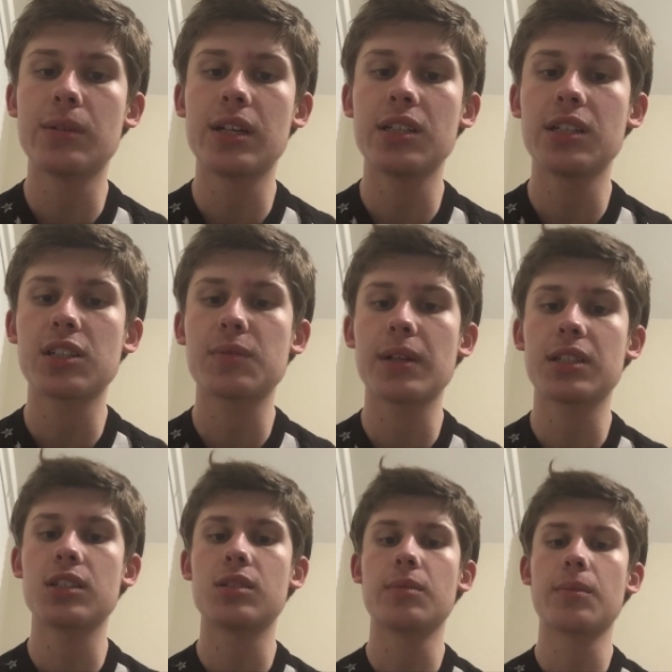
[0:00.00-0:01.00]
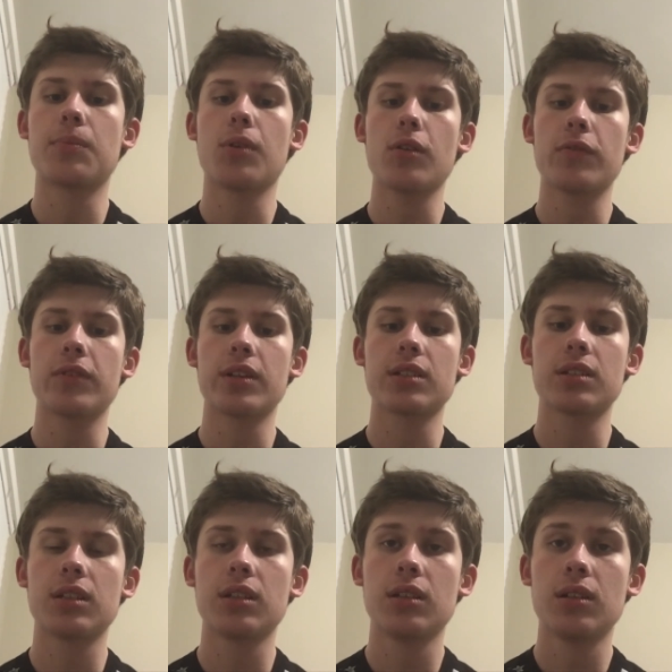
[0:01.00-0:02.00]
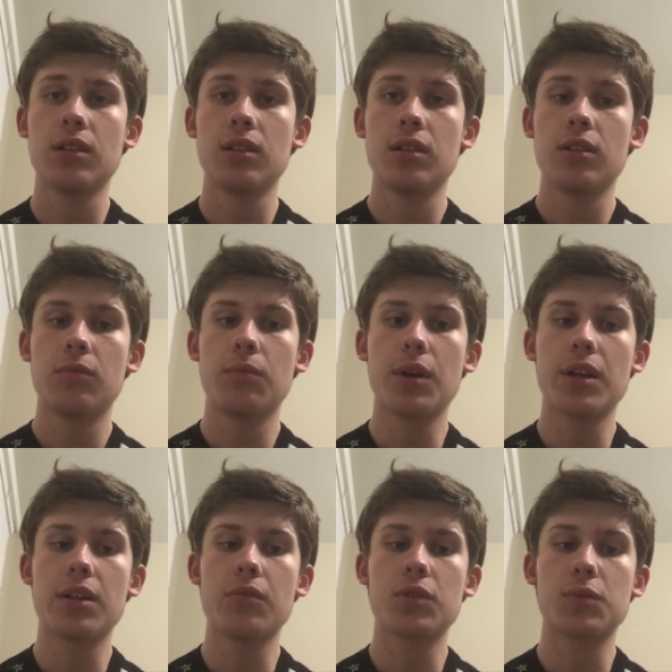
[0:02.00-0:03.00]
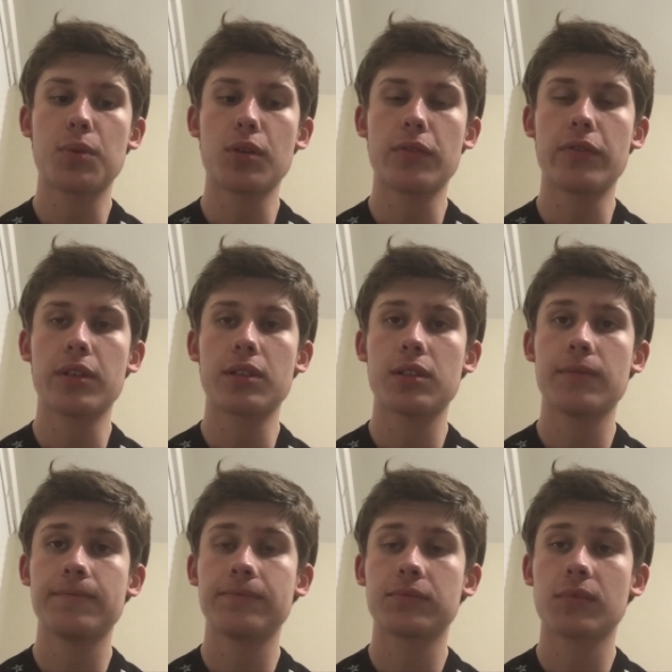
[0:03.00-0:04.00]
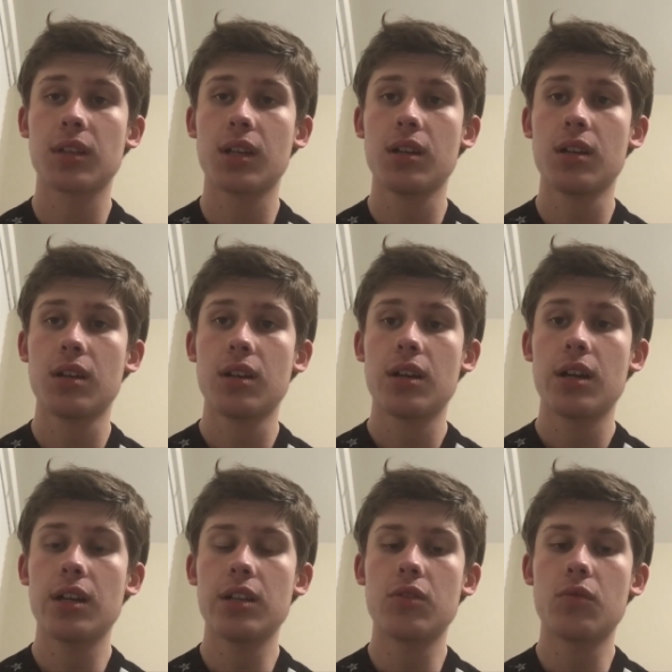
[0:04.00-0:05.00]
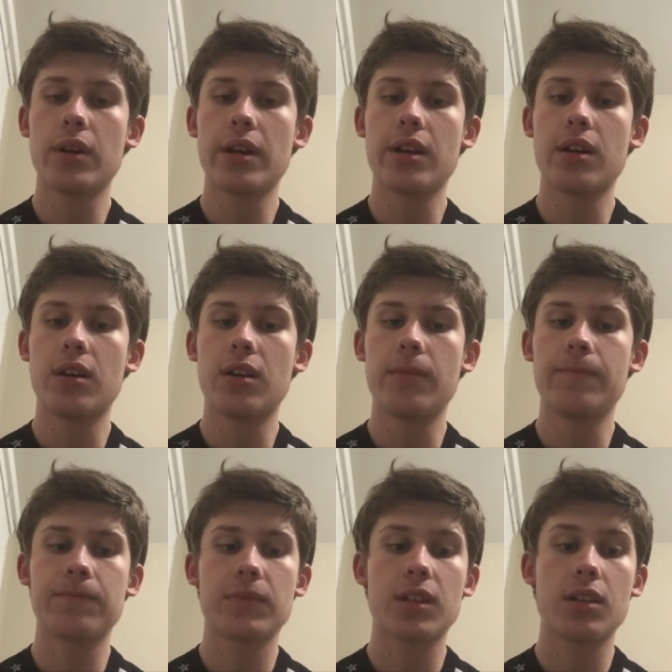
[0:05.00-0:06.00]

but I didn't expect it to be perfect. But it was perfect. Anyway, um,